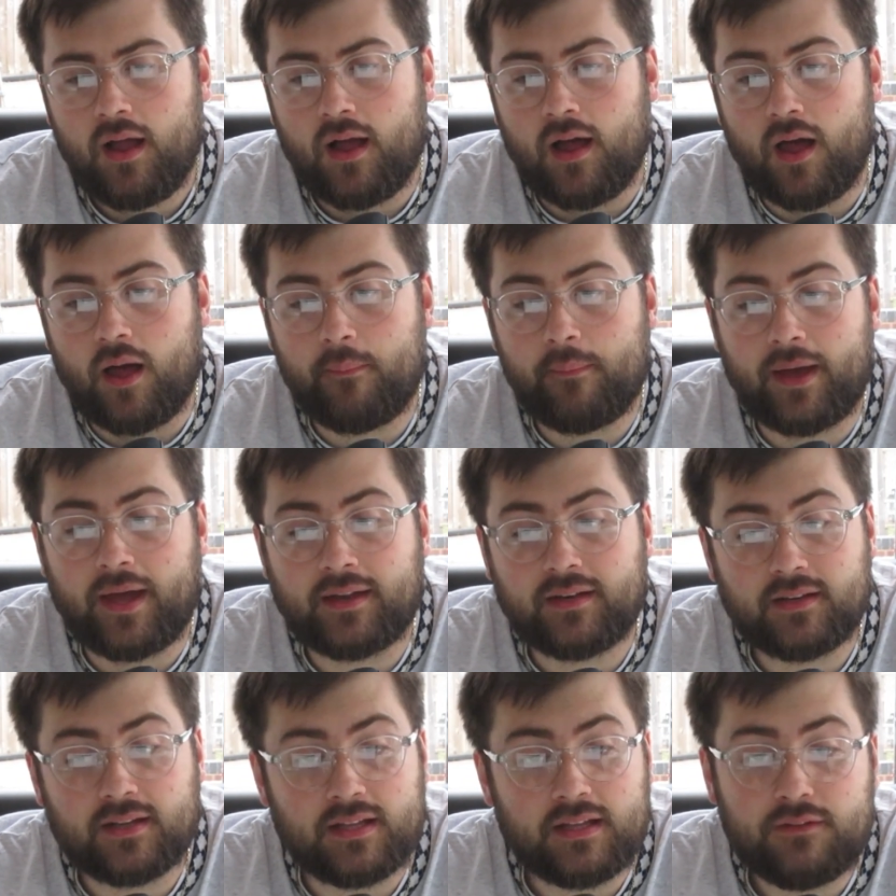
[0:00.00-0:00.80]

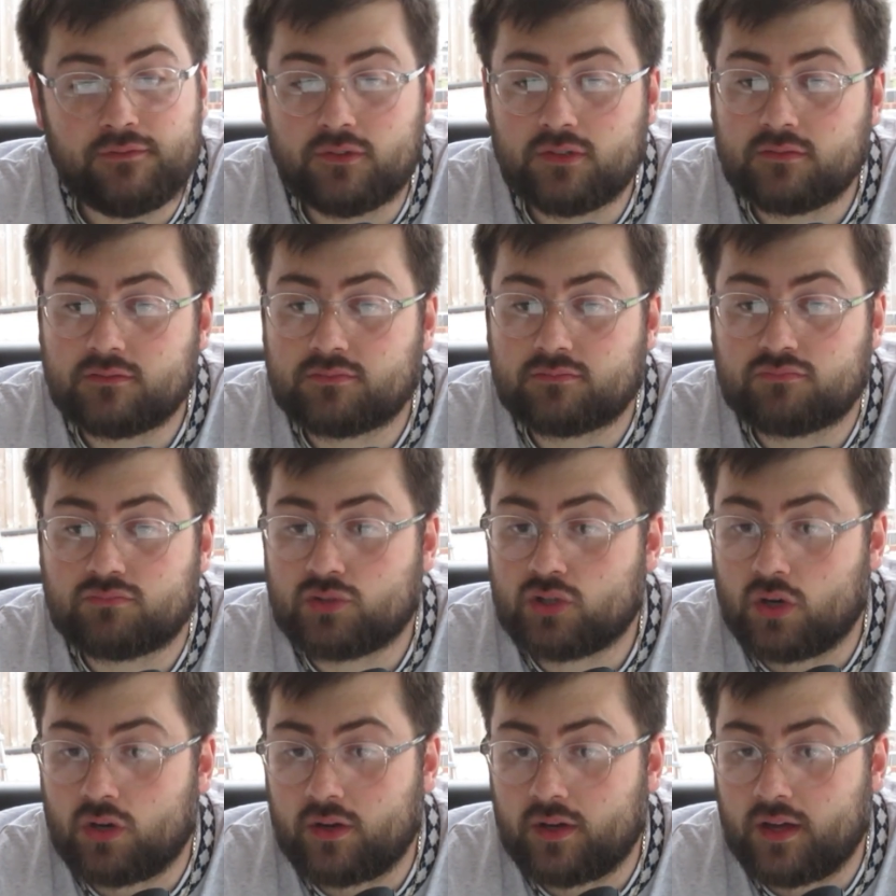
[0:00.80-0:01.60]
And even
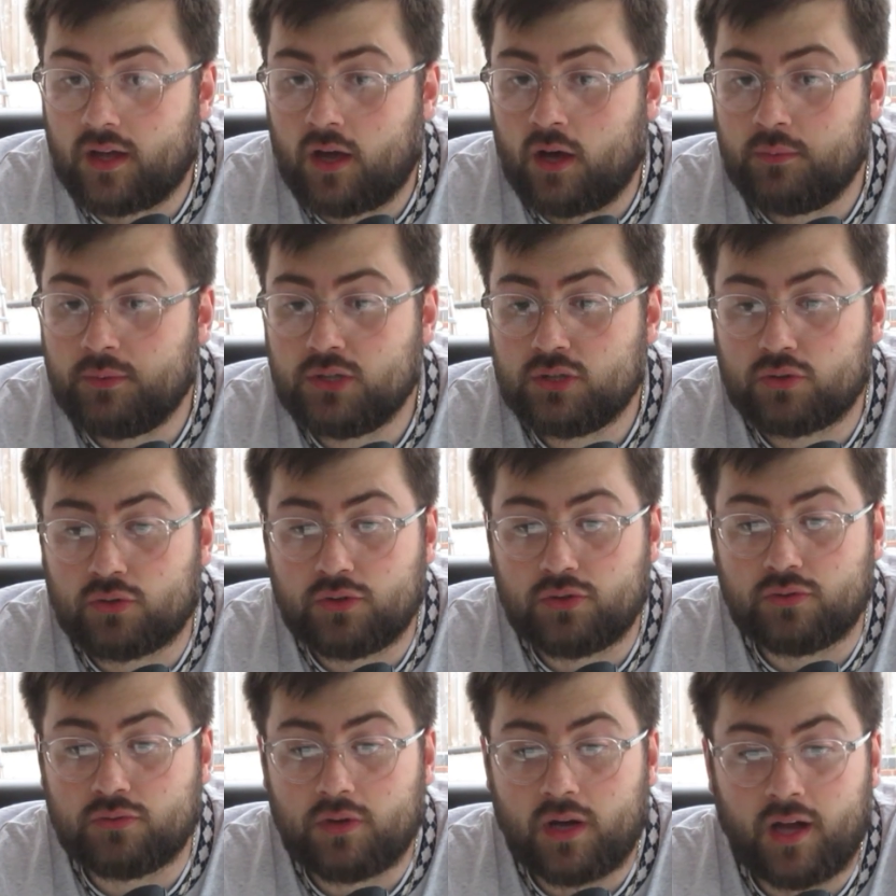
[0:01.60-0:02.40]
got Owen
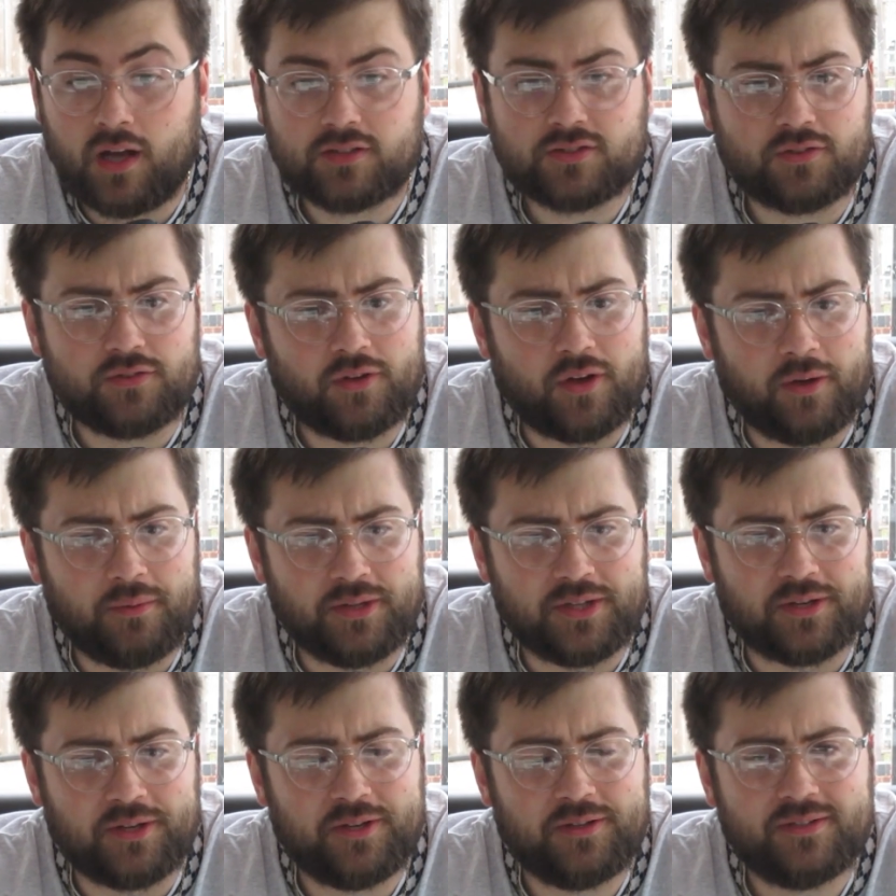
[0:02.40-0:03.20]
Doyle, sorry, not
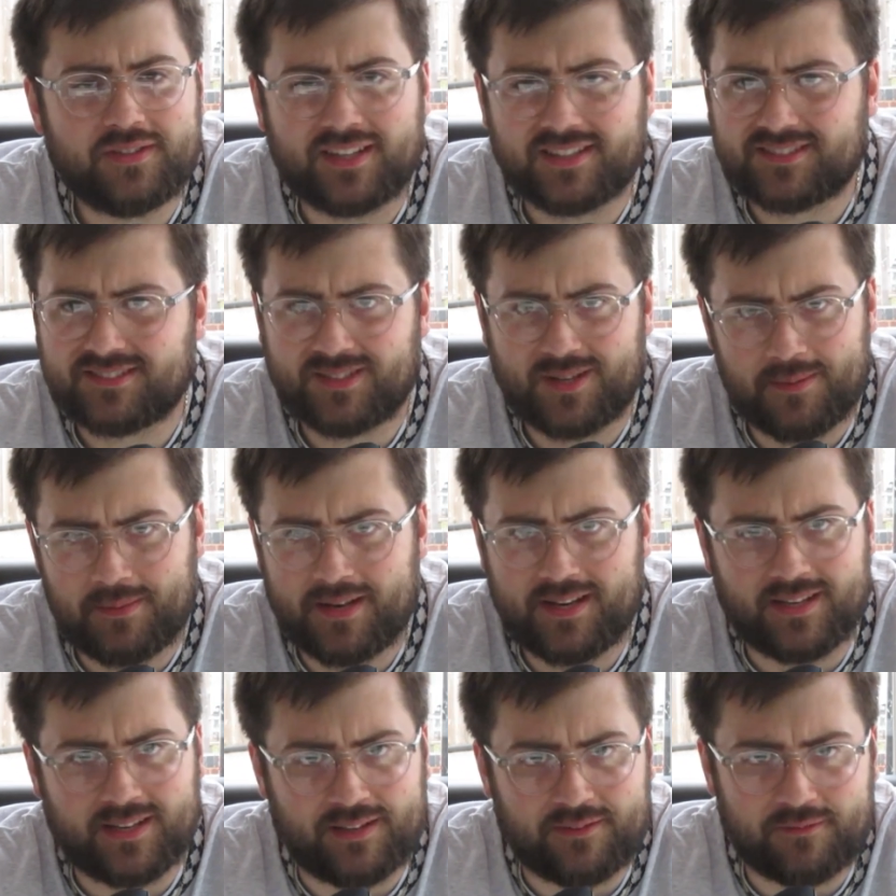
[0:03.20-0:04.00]
Owen Doyle, that's a
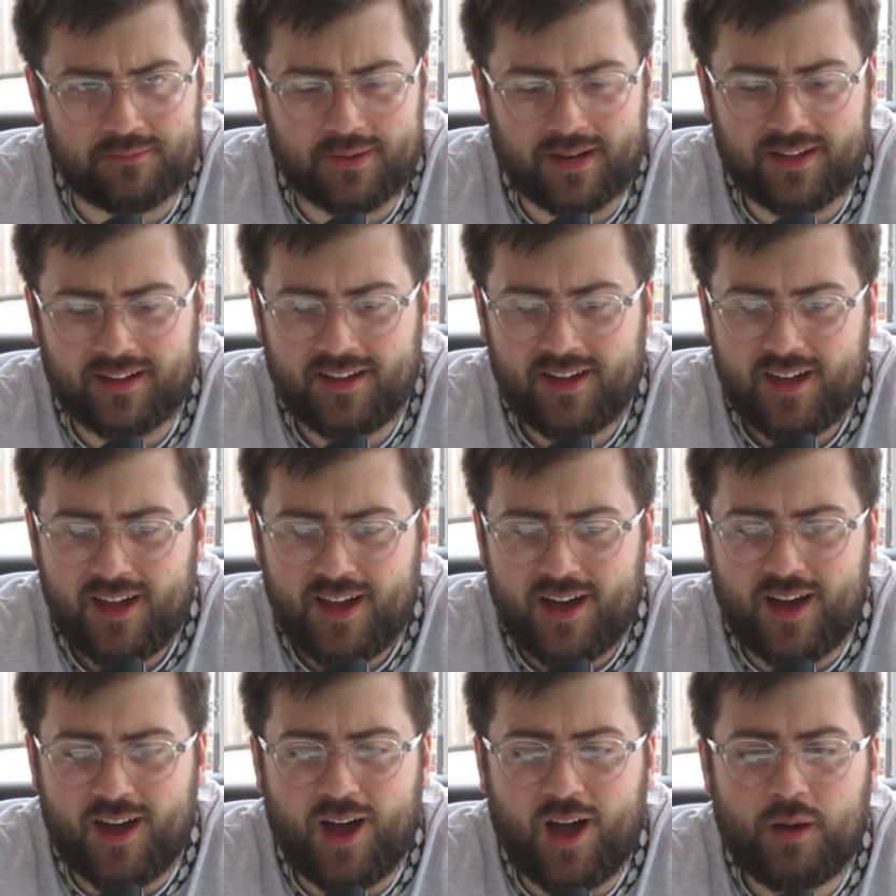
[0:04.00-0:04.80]
completely different player.
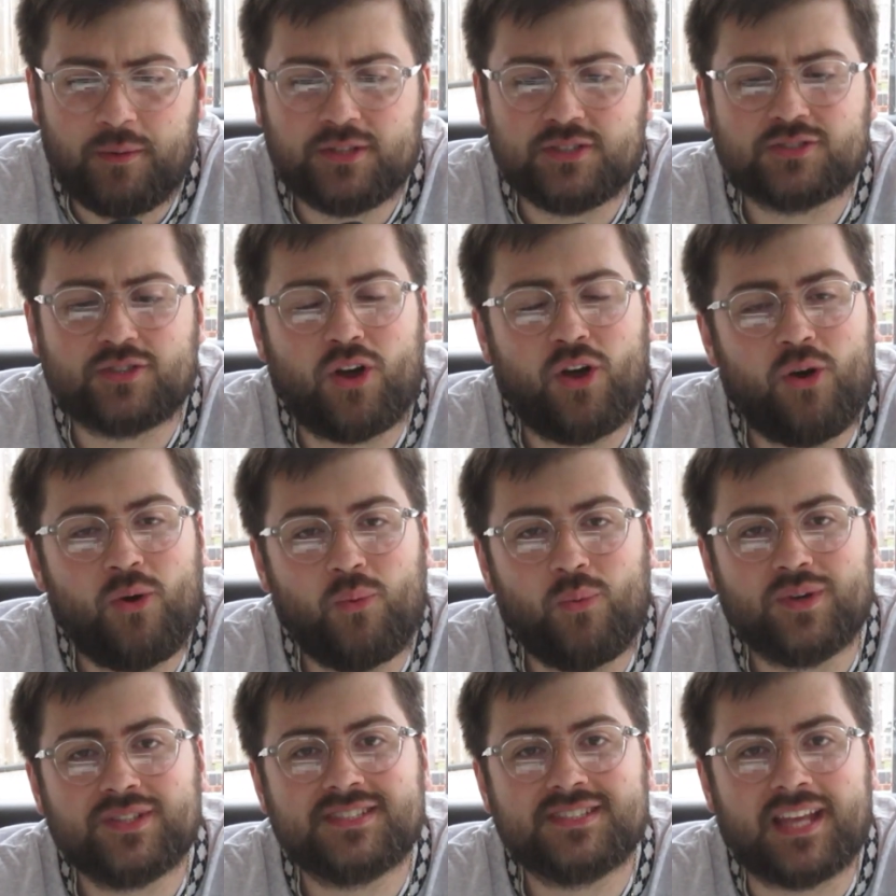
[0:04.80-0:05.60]
Owen
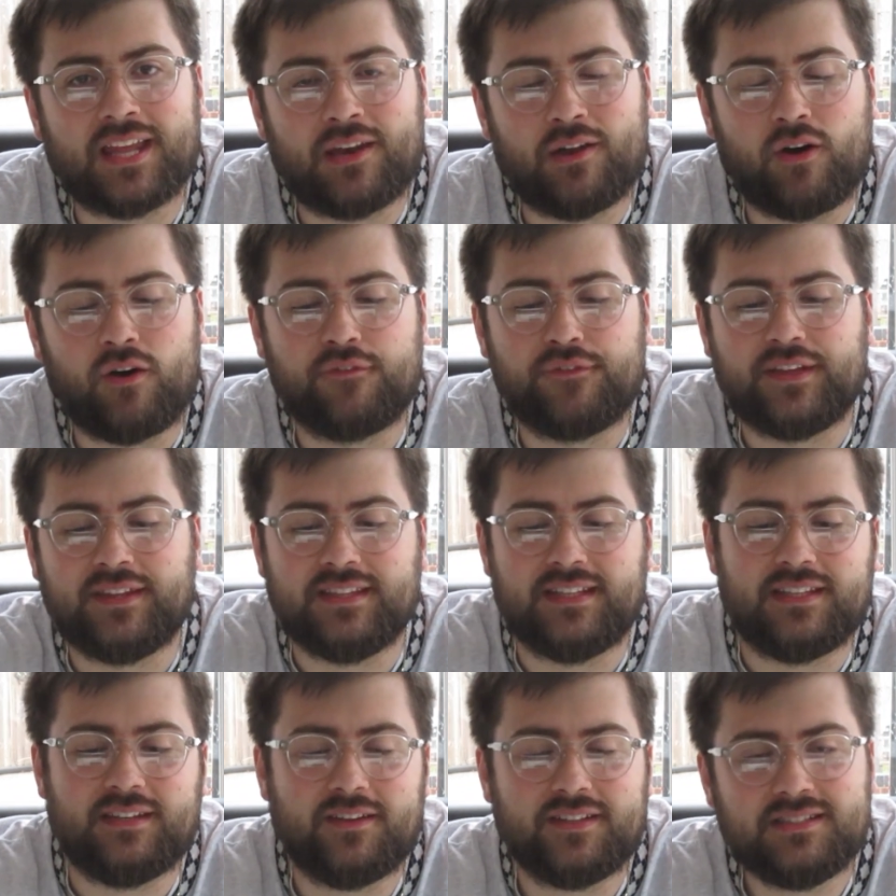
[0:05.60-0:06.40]
Toll was sent off in
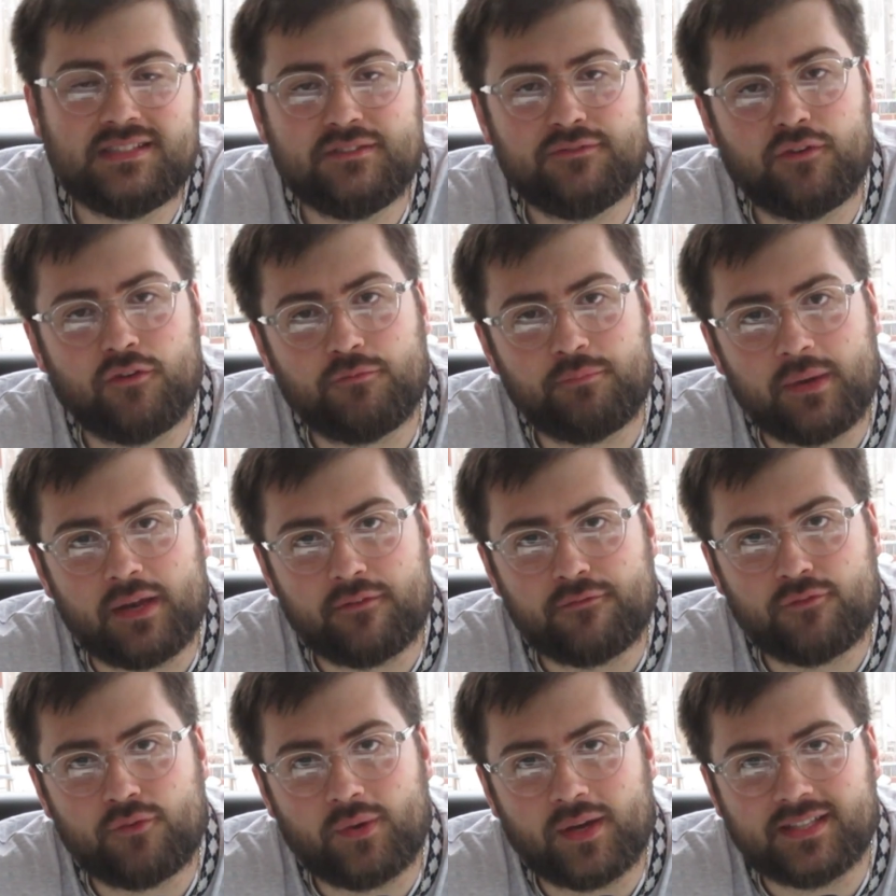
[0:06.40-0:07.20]
the 94th
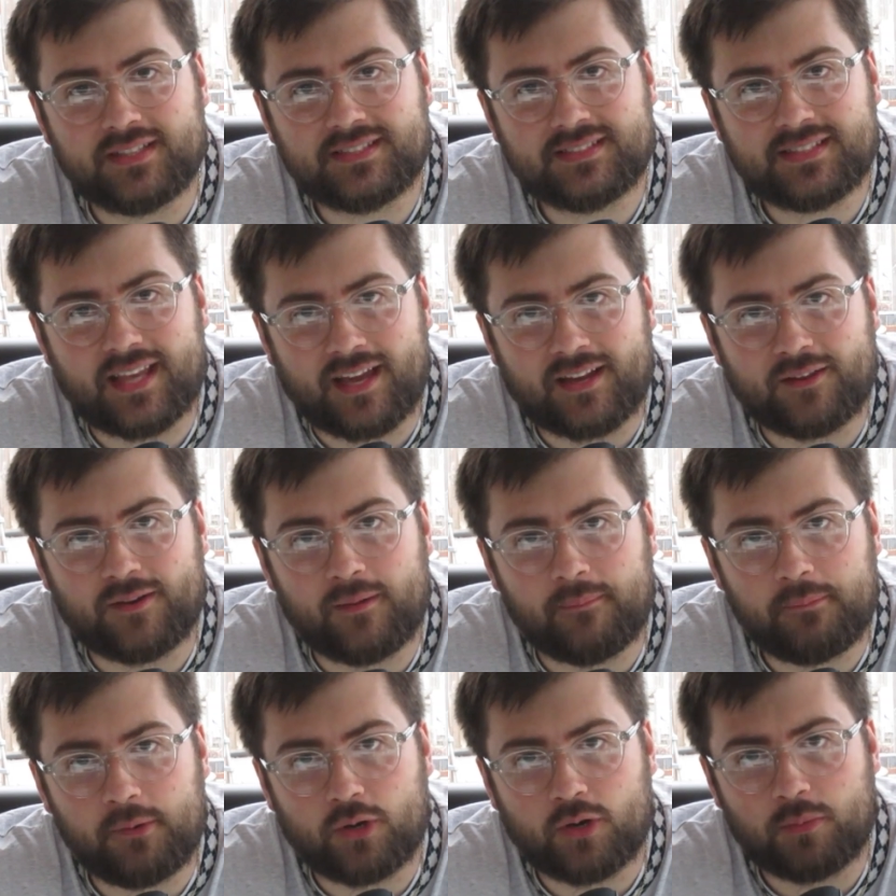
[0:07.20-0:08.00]
minute for a
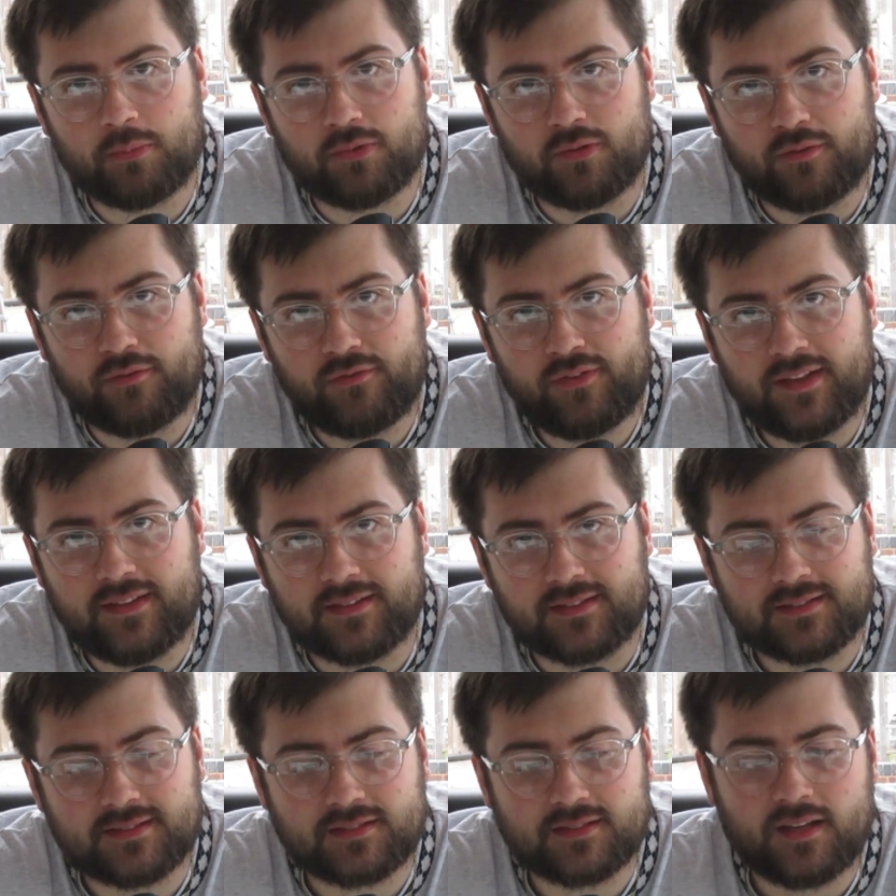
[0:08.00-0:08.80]
second bookable
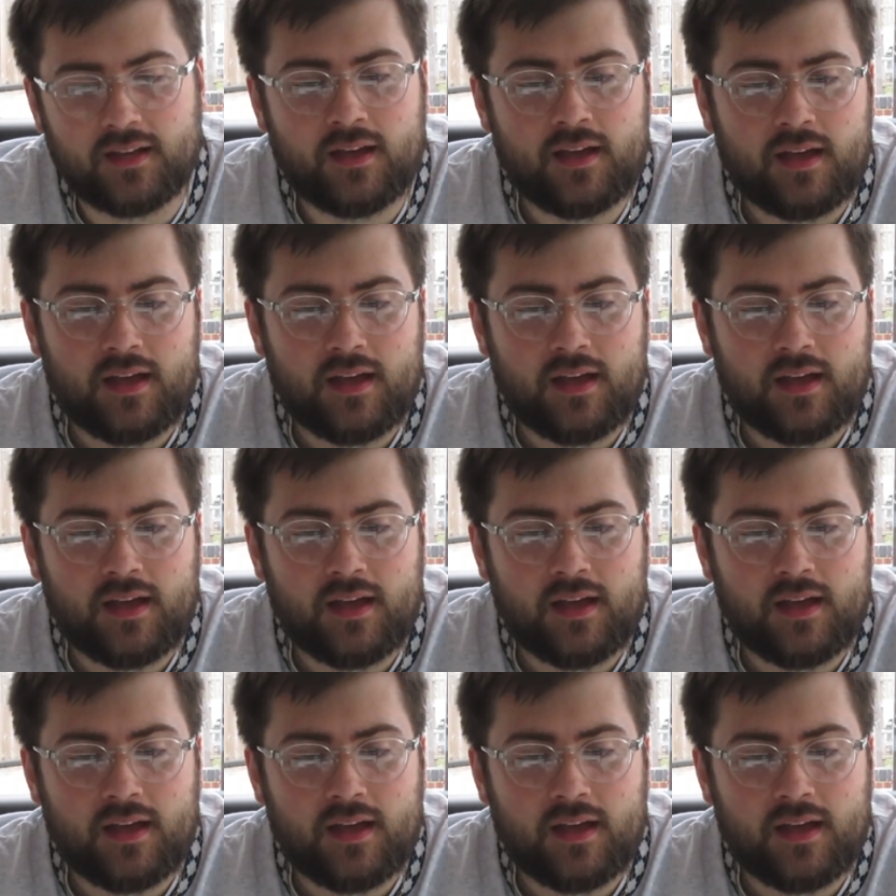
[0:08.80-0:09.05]
offence.